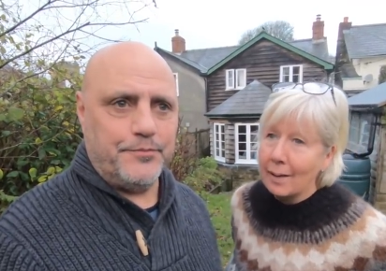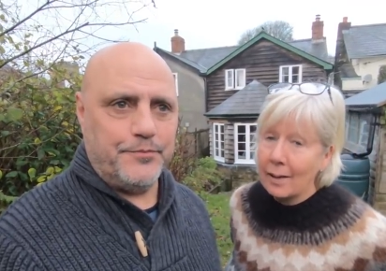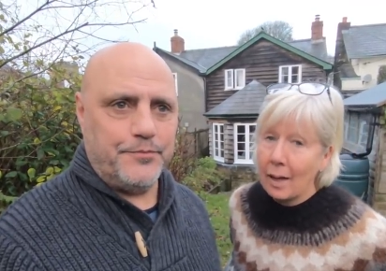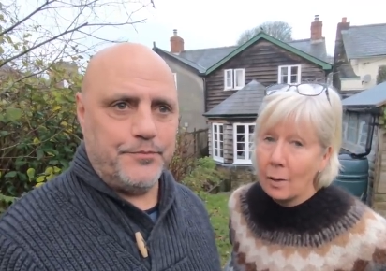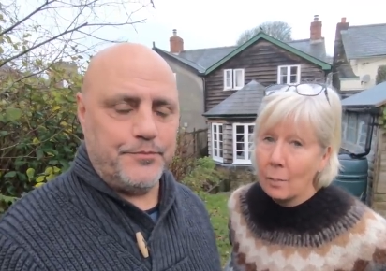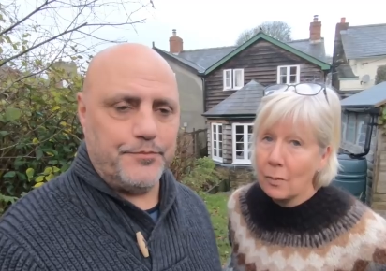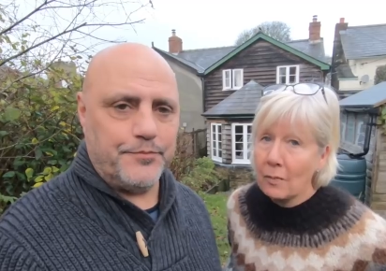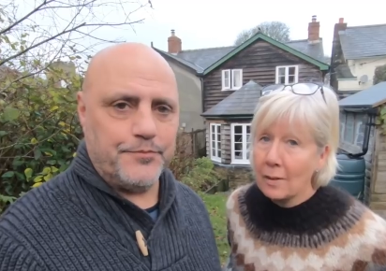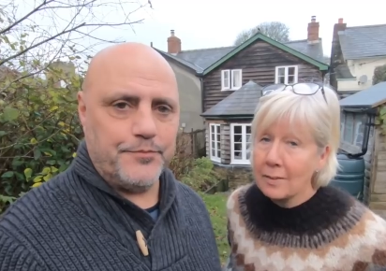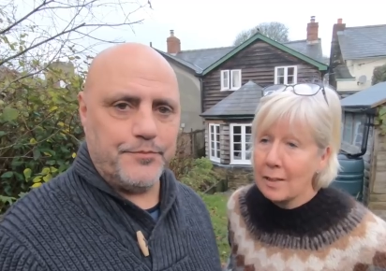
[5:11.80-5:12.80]
Speaker 1: and hope we
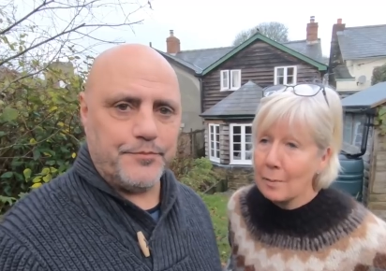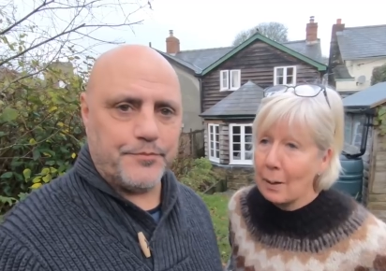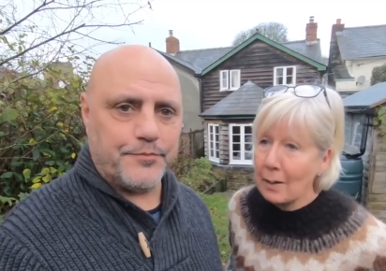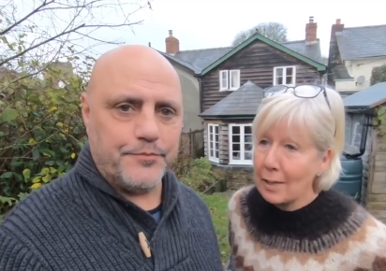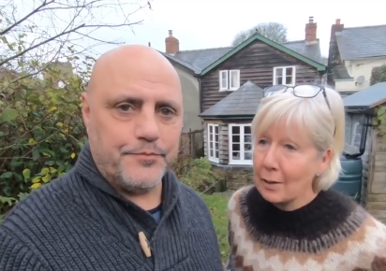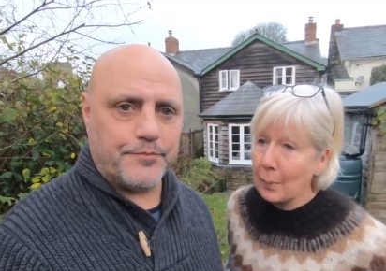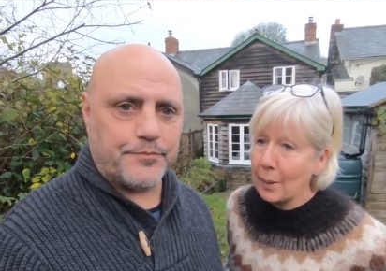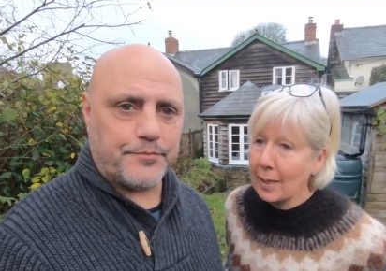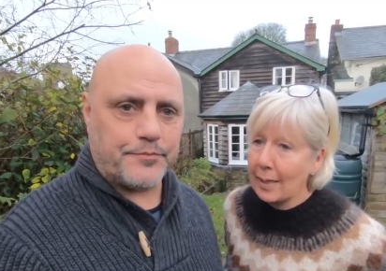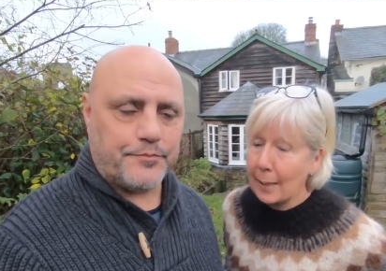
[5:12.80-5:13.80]
find another buyer
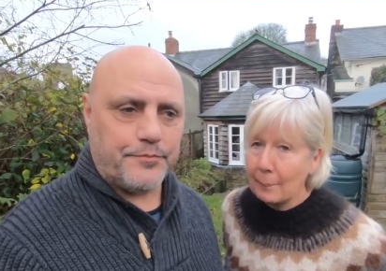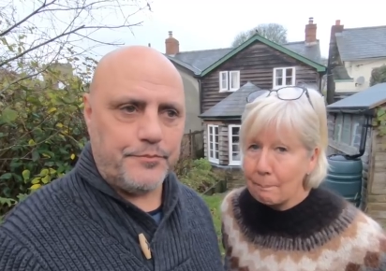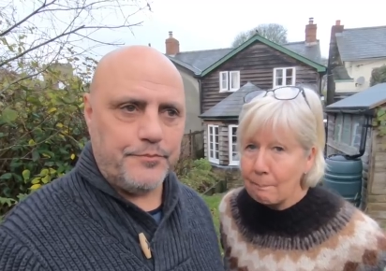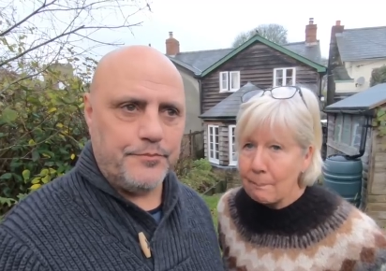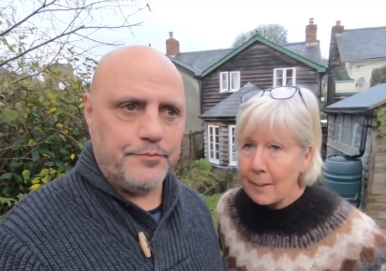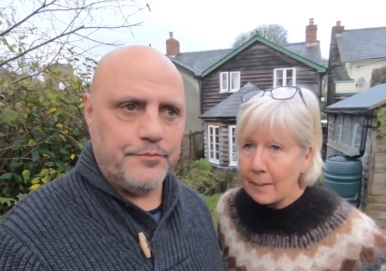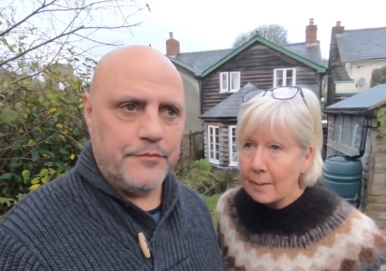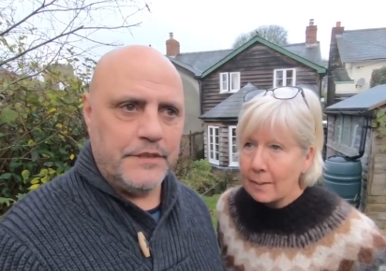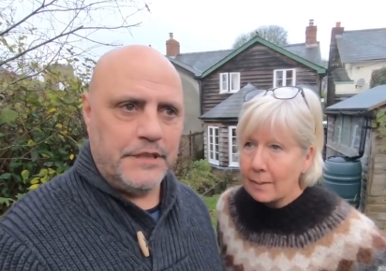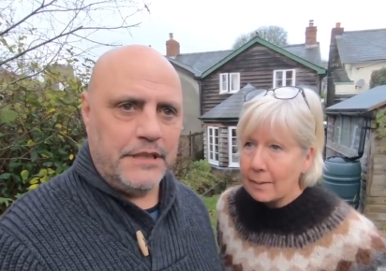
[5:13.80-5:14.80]
quickly.
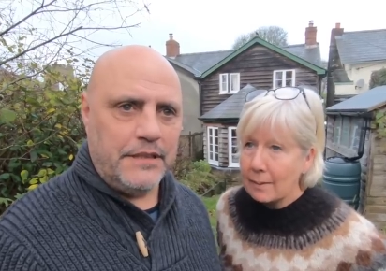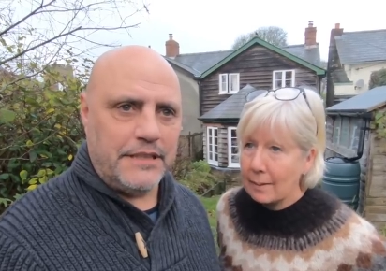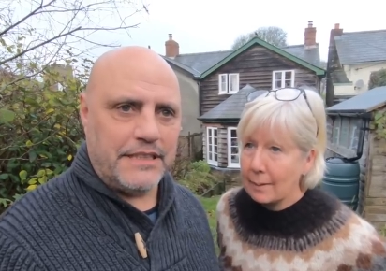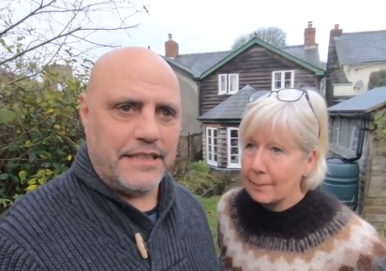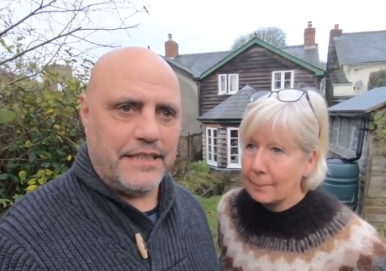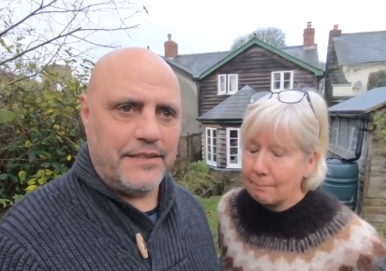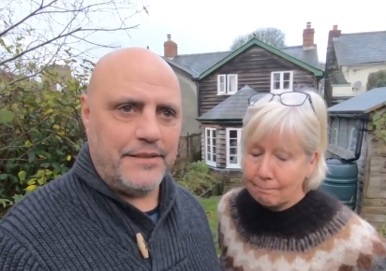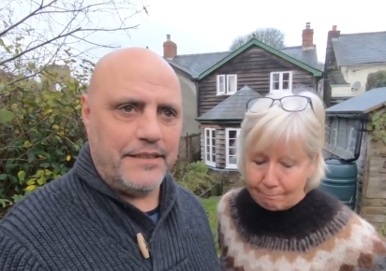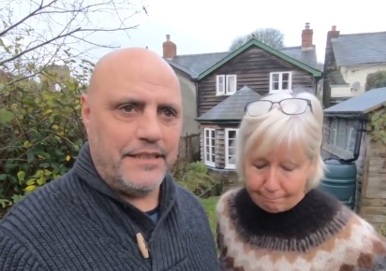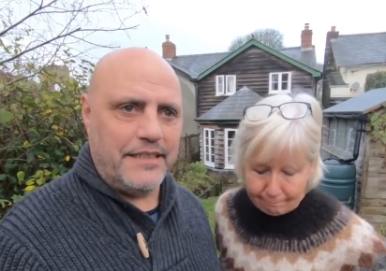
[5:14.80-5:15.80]
Speaker 2: It's um, uh,
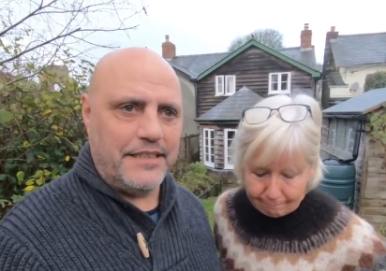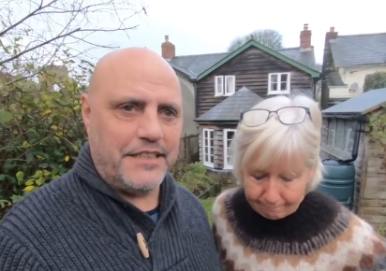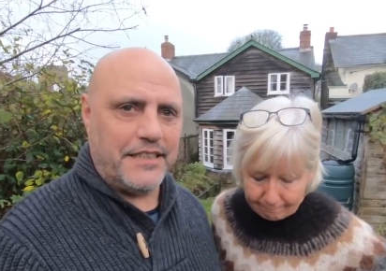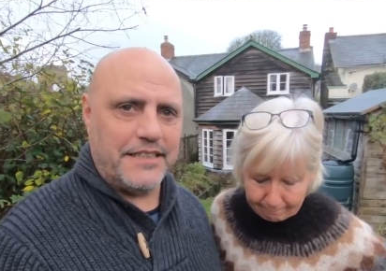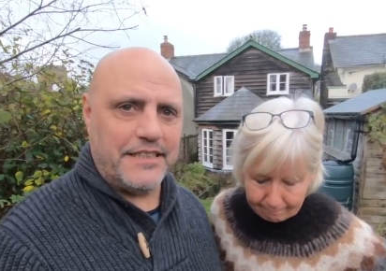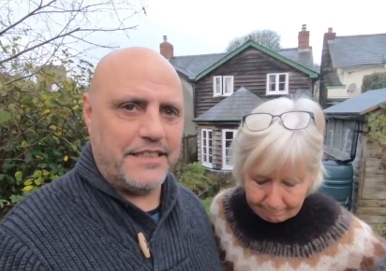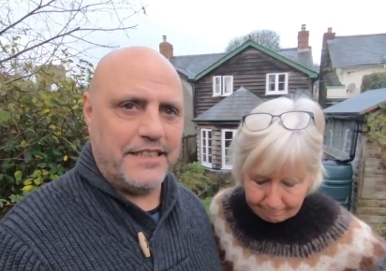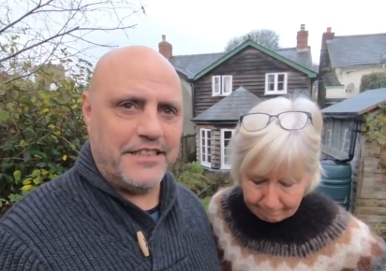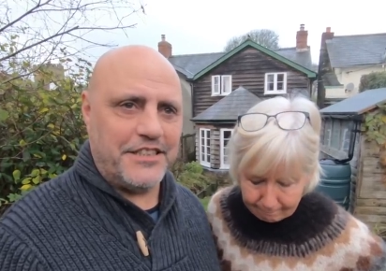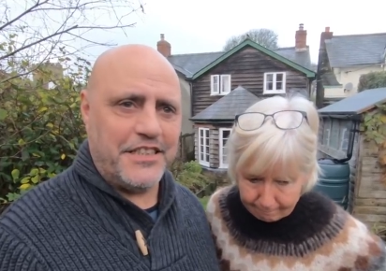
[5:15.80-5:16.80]
it's just
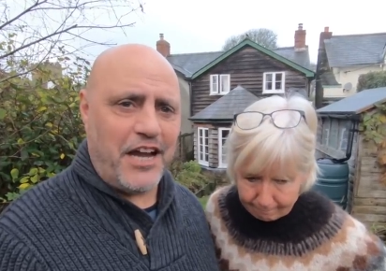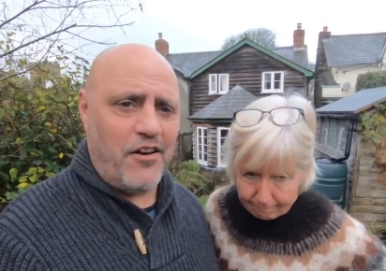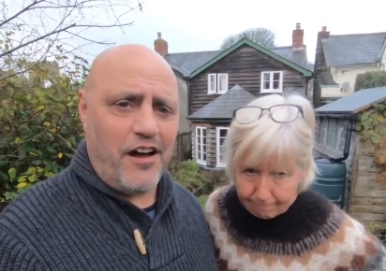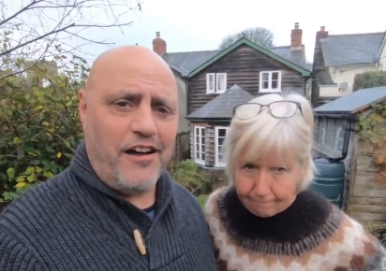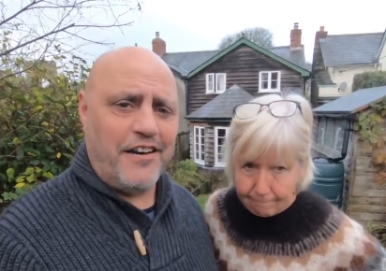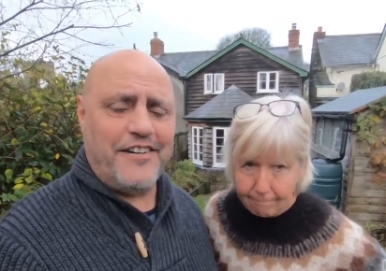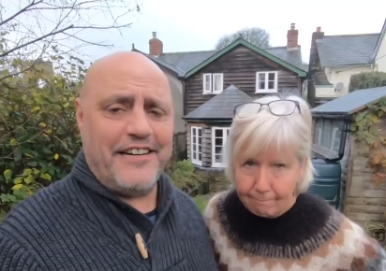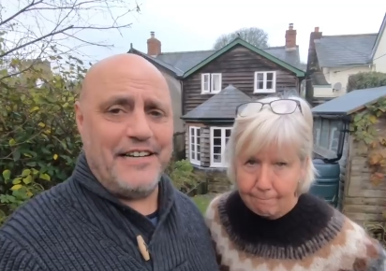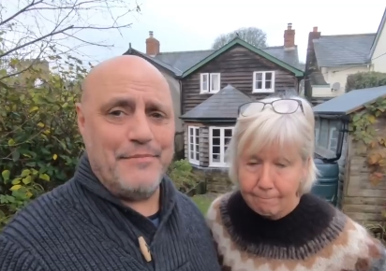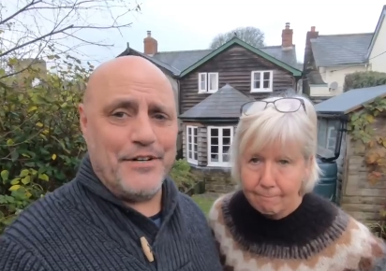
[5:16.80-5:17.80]
there's just no honour
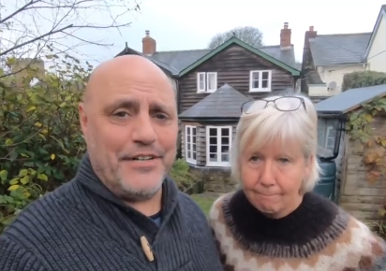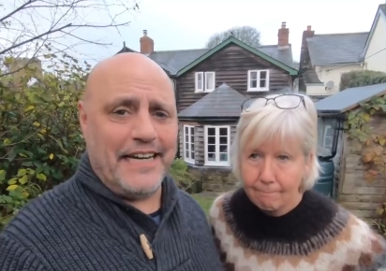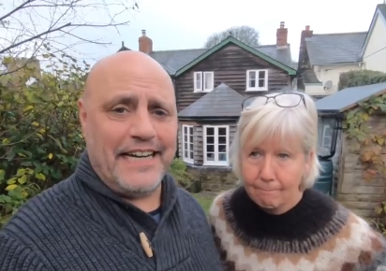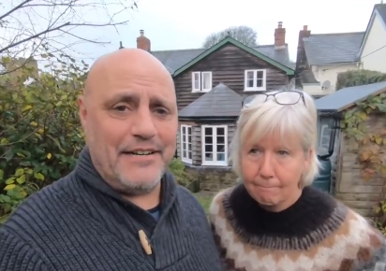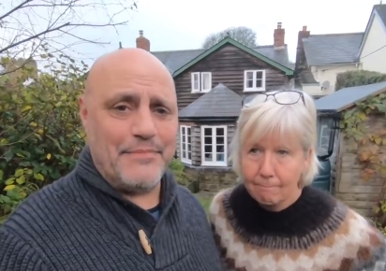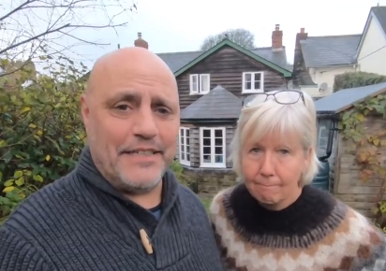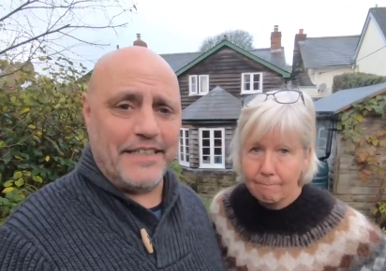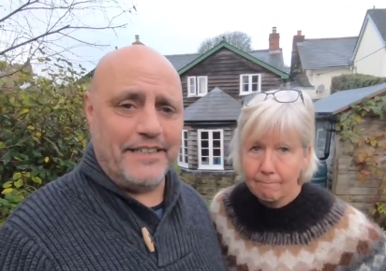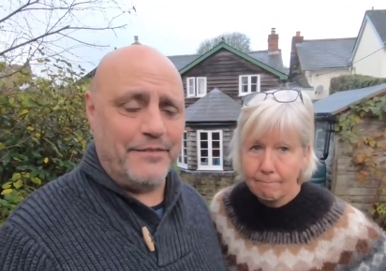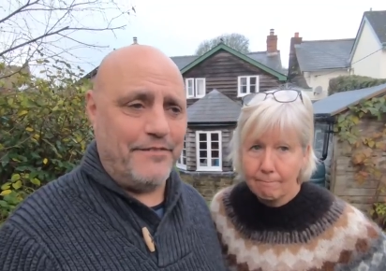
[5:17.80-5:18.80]
anymore in
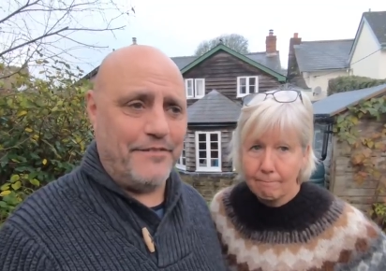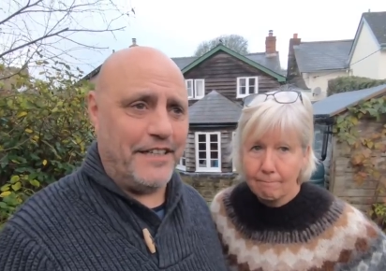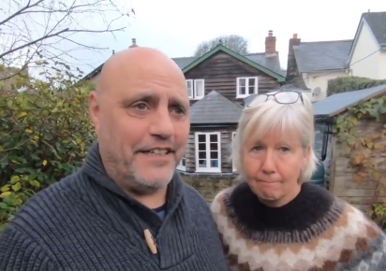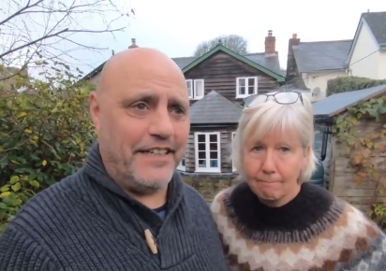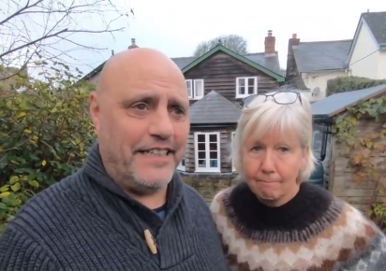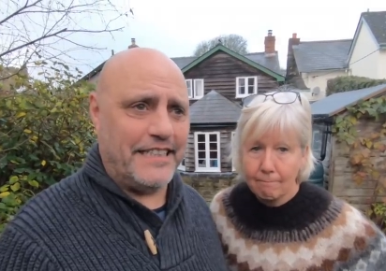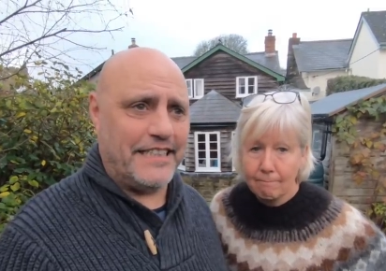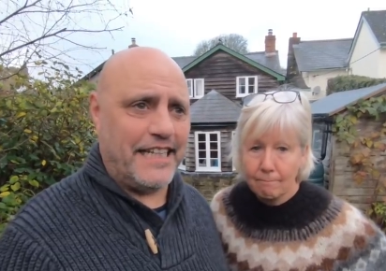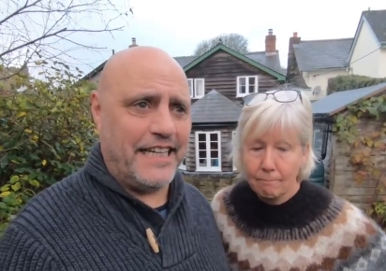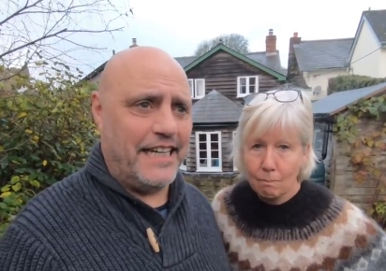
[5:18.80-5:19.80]
anybody. We feel it's
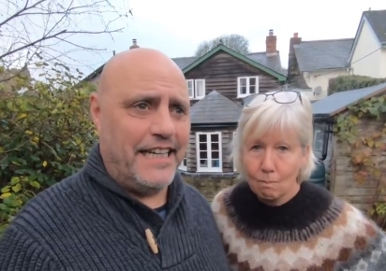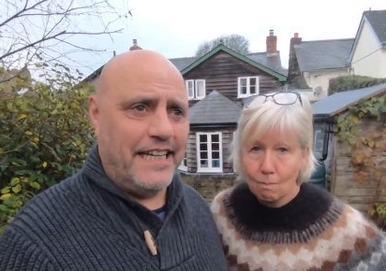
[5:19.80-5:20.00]
they